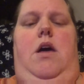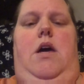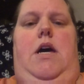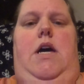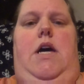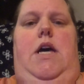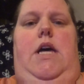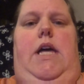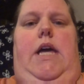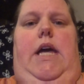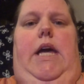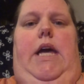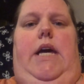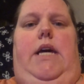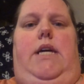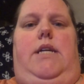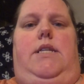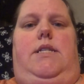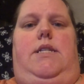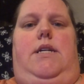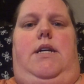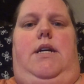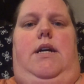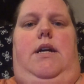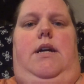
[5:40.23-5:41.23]

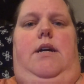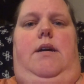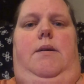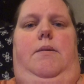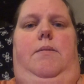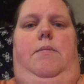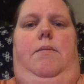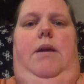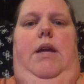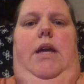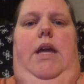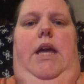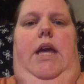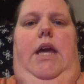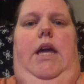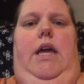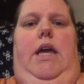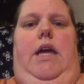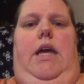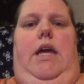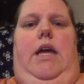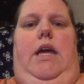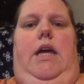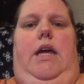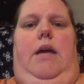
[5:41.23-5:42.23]
And
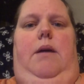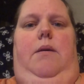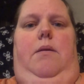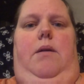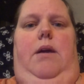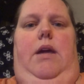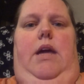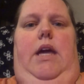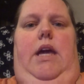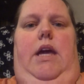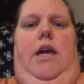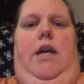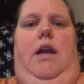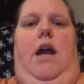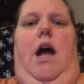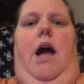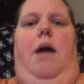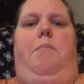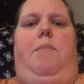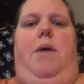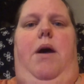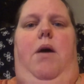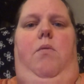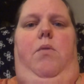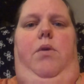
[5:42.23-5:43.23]
he and I
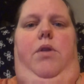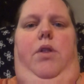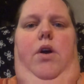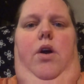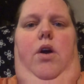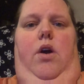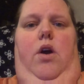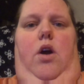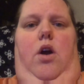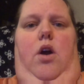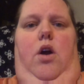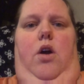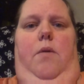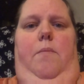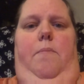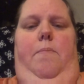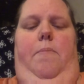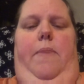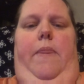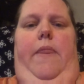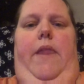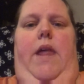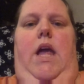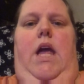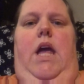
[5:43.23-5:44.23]
met with her,
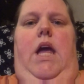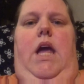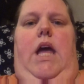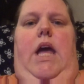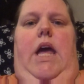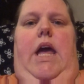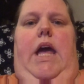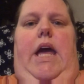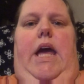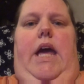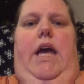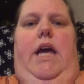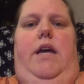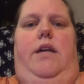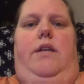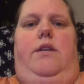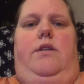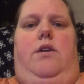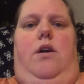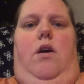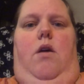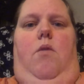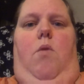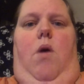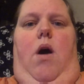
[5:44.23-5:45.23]
and
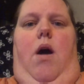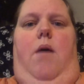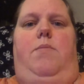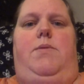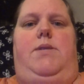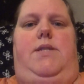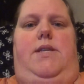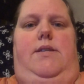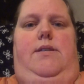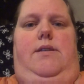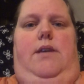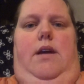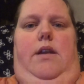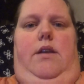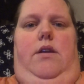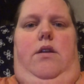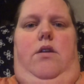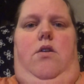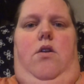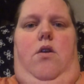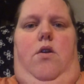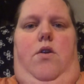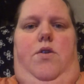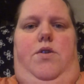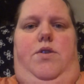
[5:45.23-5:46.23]
I was assigned a
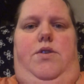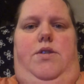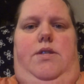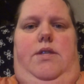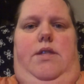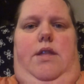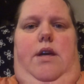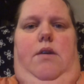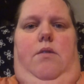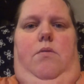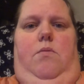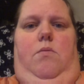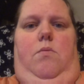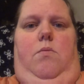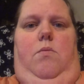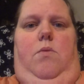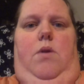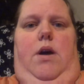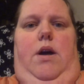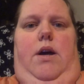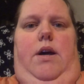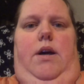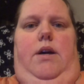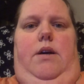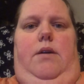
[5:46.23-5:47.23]
nurse that,
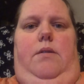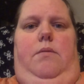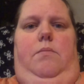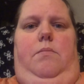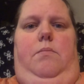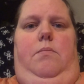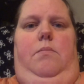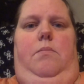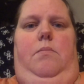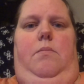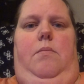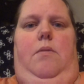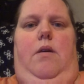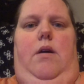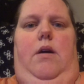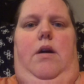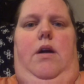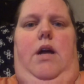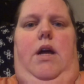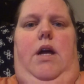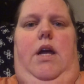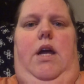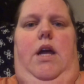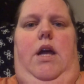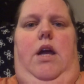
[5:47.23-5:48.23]

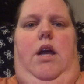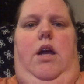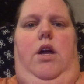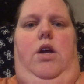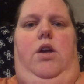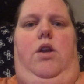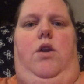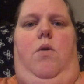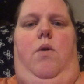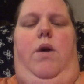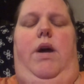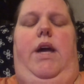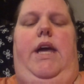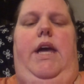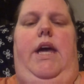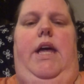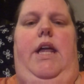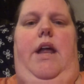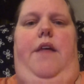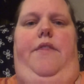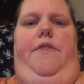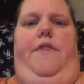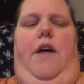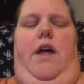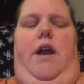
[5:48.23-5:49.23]
again,
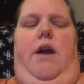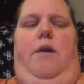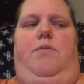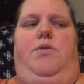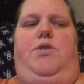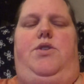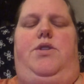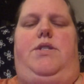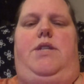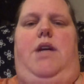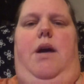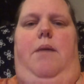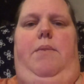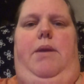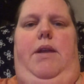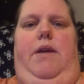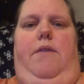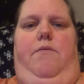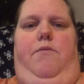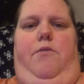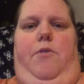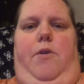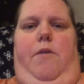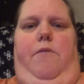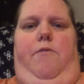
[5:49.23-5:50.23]
I thought I was just coming
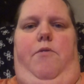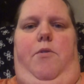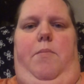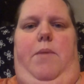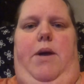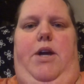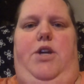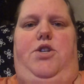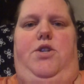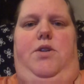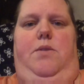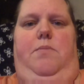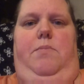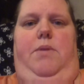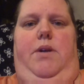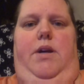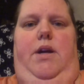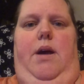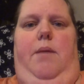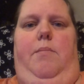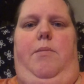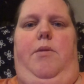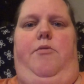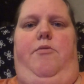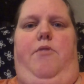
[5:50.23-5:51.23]
in for information, but
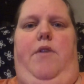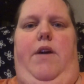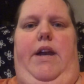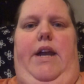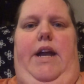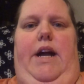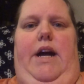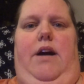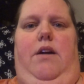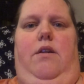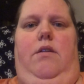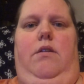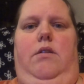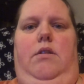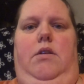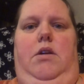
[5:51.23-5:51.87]
come to find out,